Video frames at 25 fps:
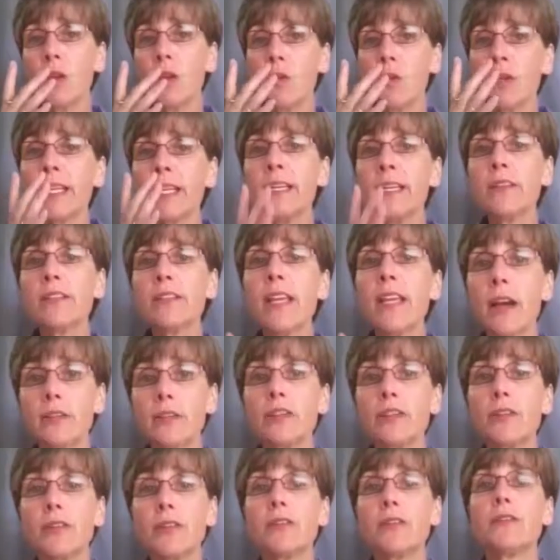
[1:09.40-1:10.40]
Well, here's how
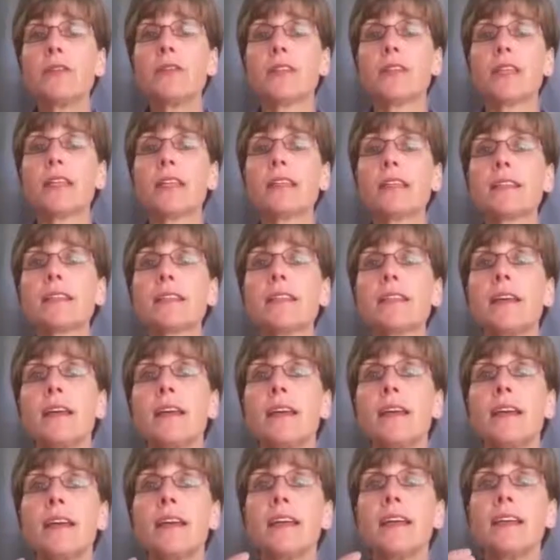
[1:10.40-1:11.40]
you use this,
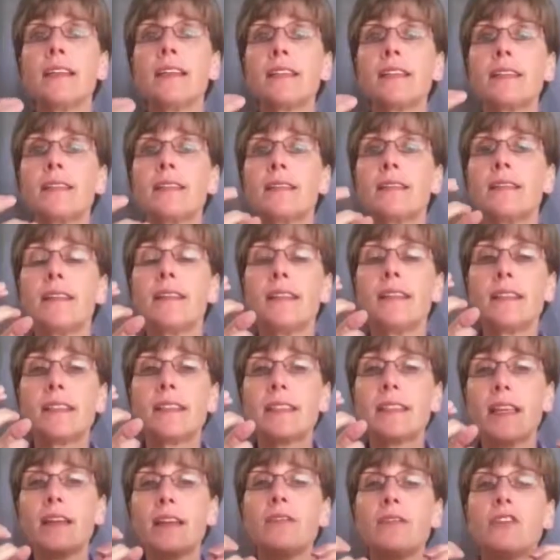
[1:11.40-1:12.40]
is
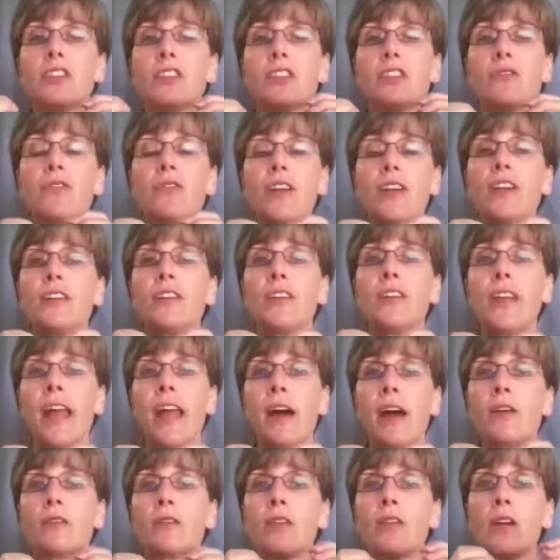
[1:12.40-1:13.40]
instead of just figuring
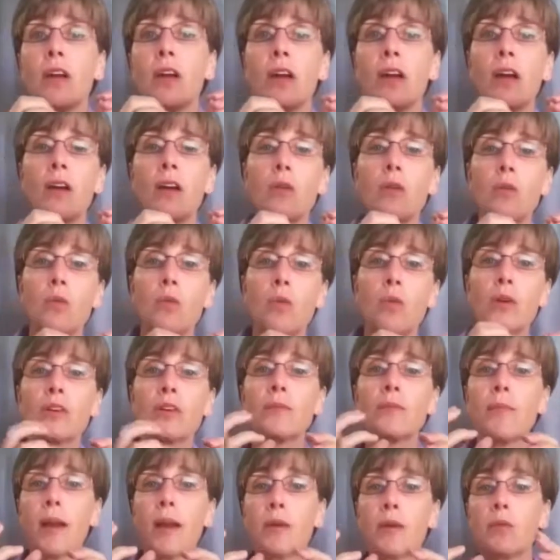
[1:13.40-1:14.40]
out
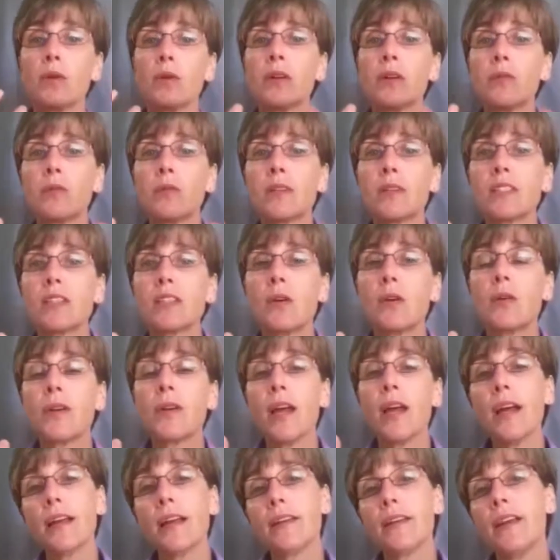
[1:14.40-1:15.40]
word by word what's
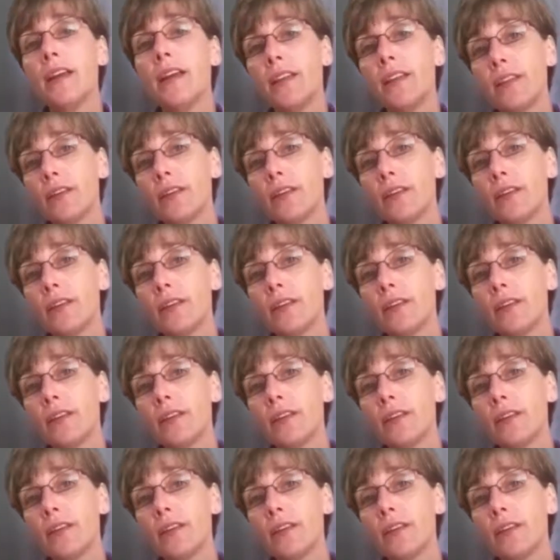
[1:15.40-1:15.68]
going on,